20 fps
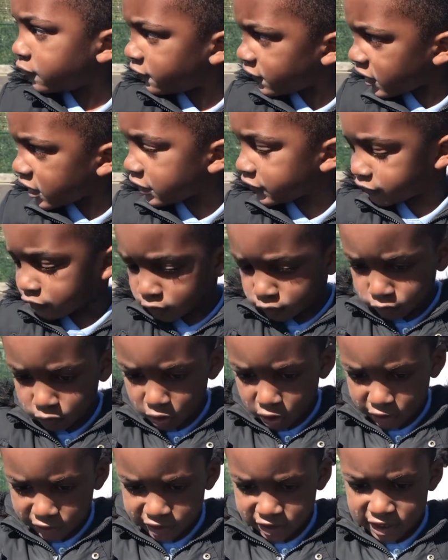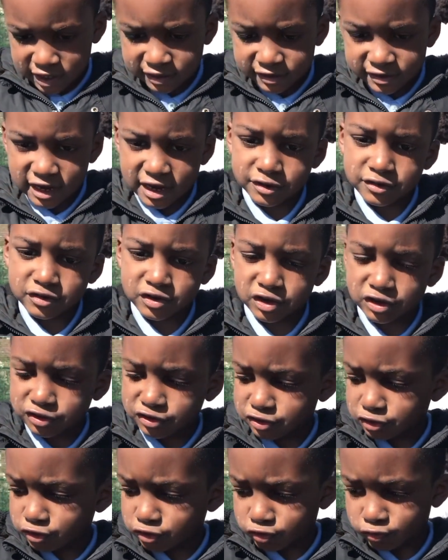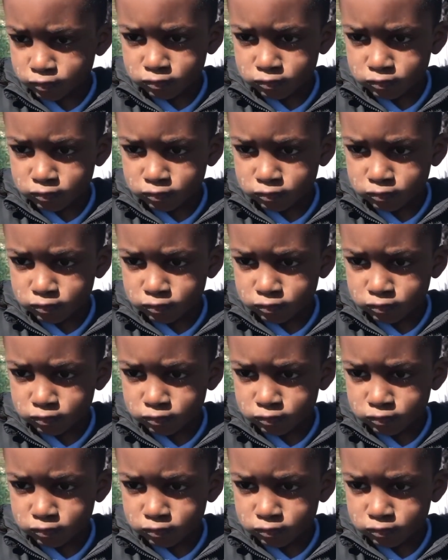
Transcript: favorite one. Then you can choose